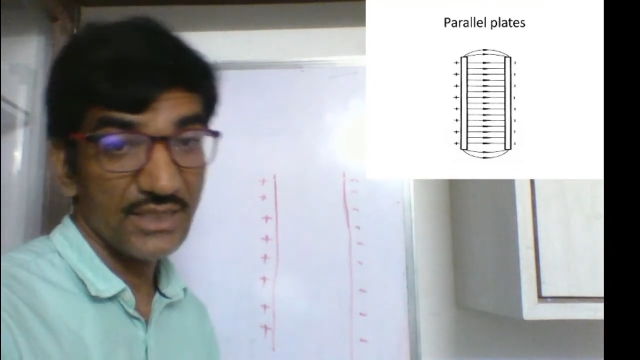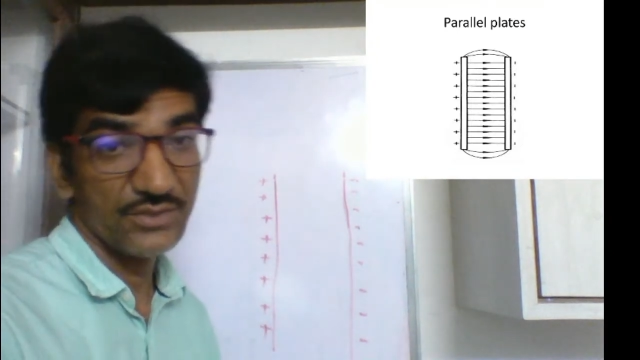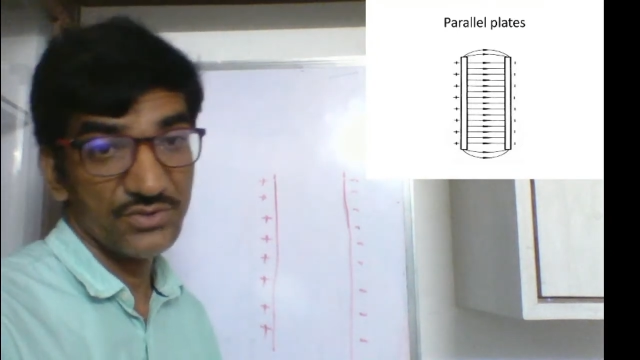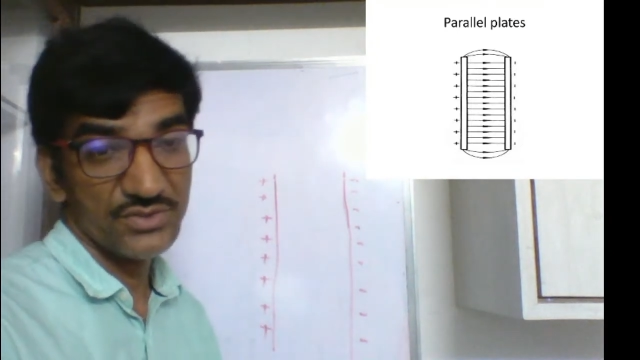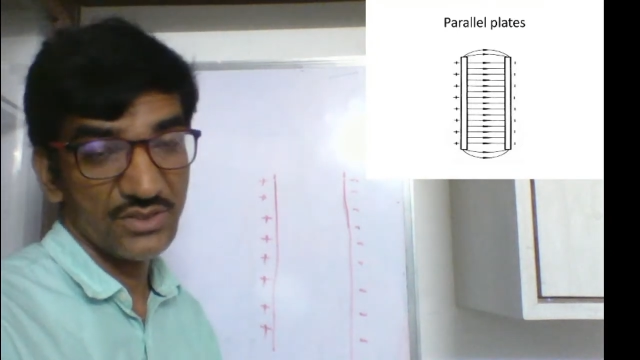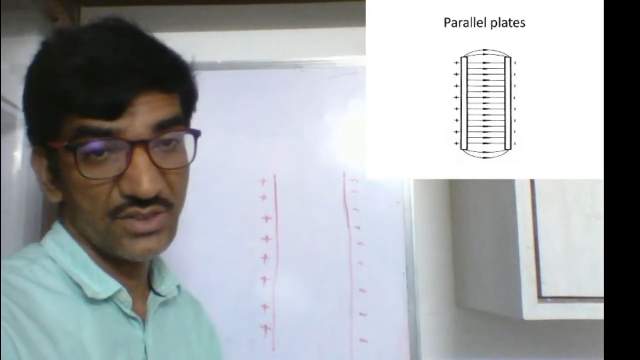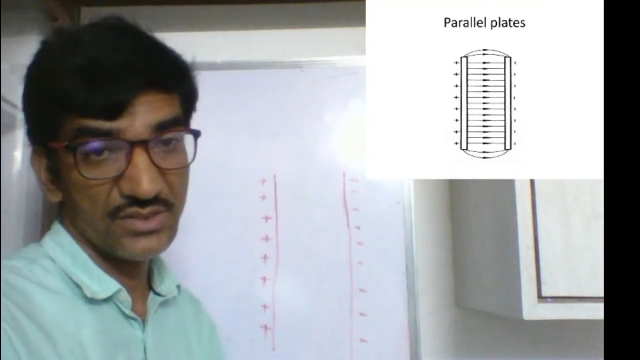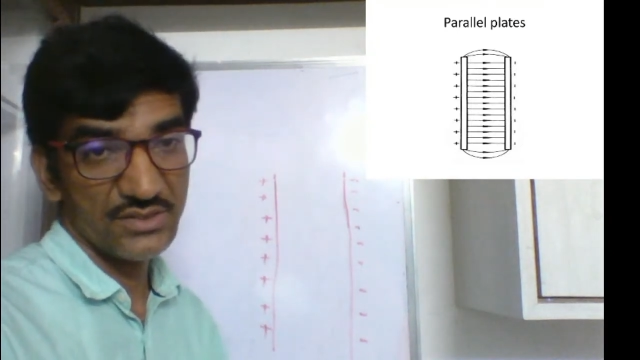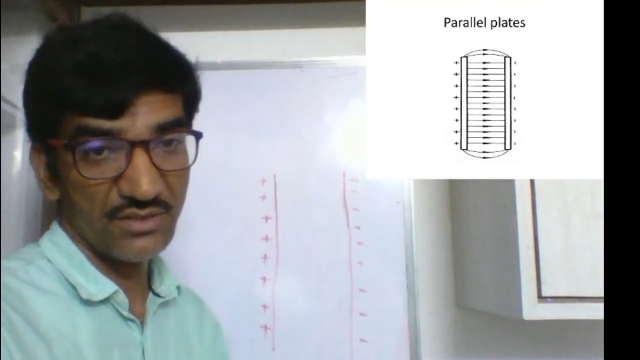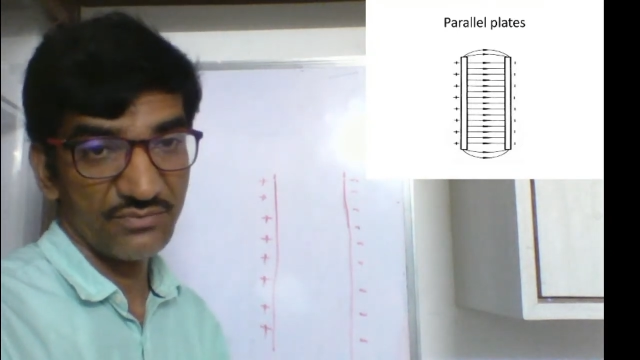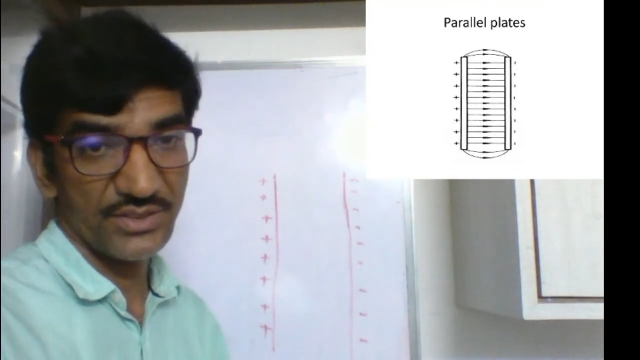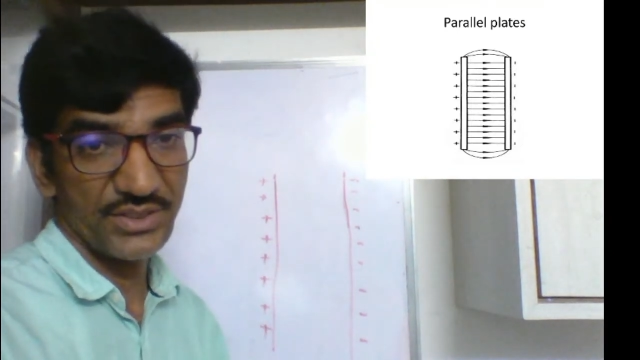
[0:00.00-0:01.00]
those Gauss law
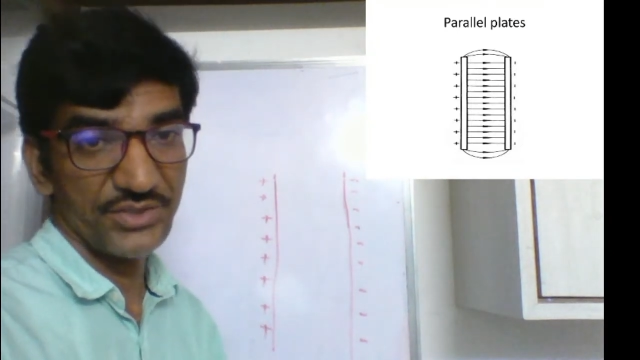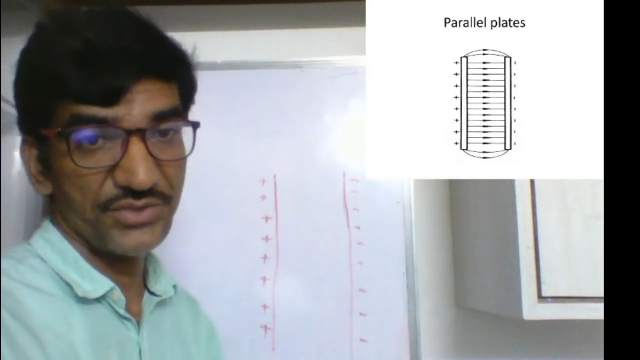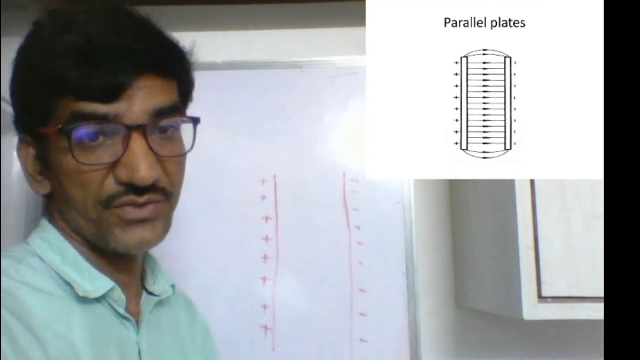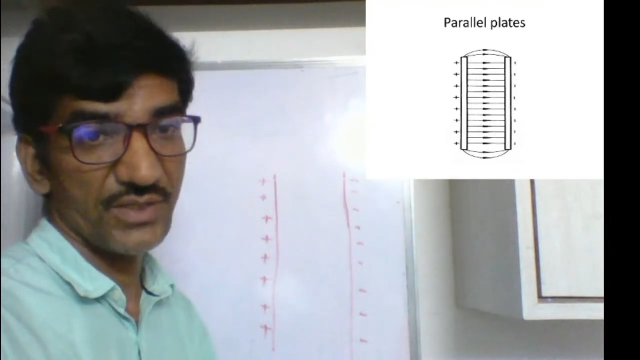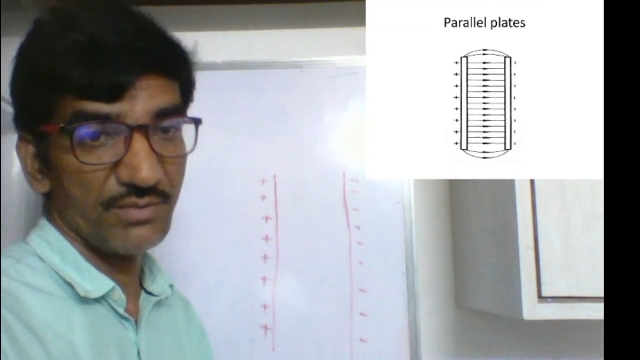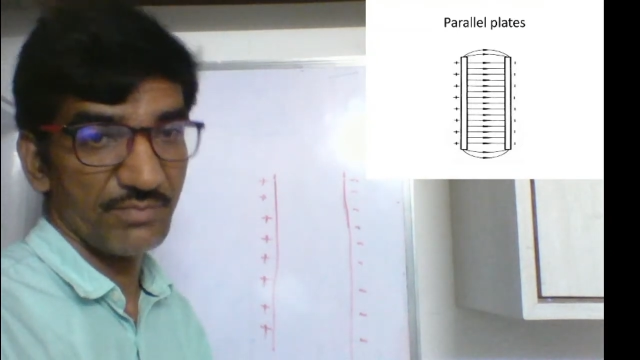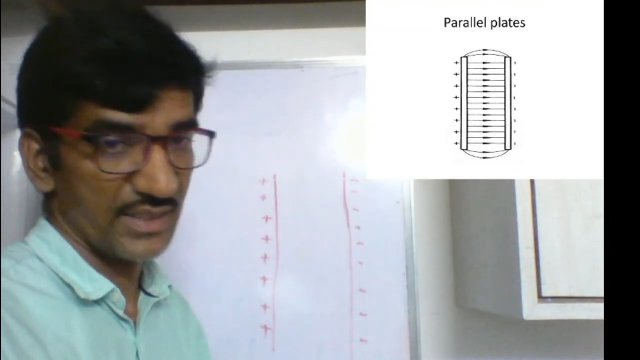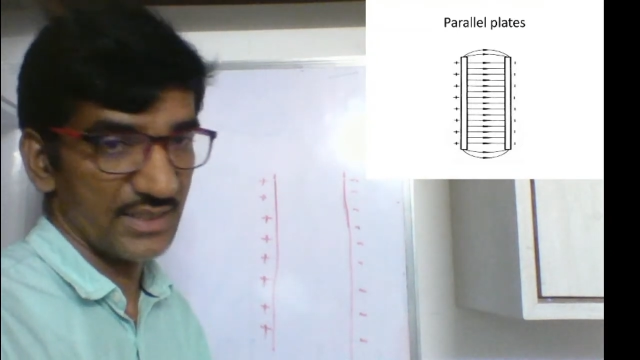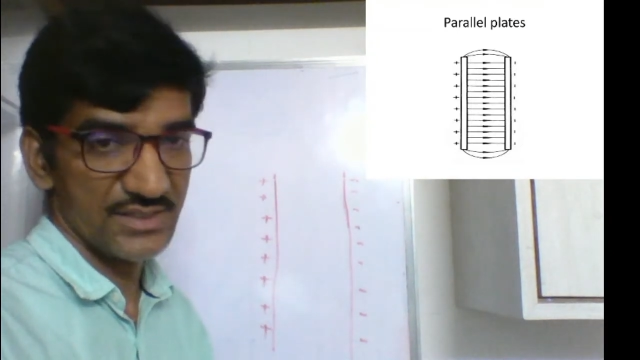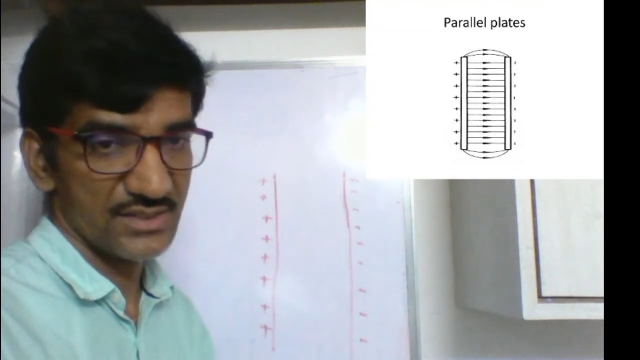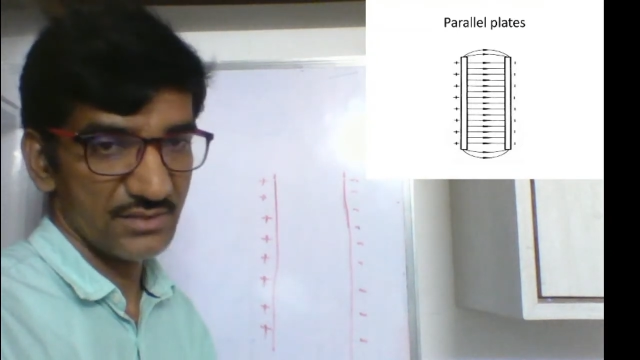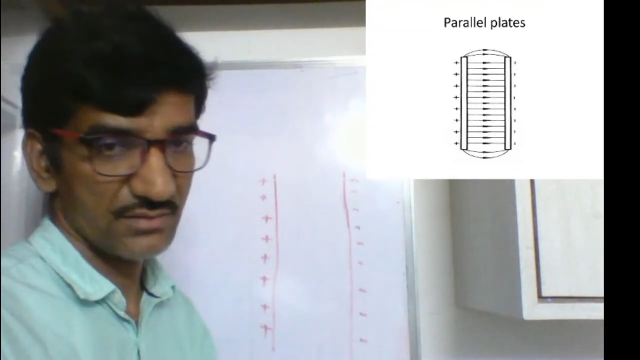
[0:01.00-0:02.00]
for individual plates,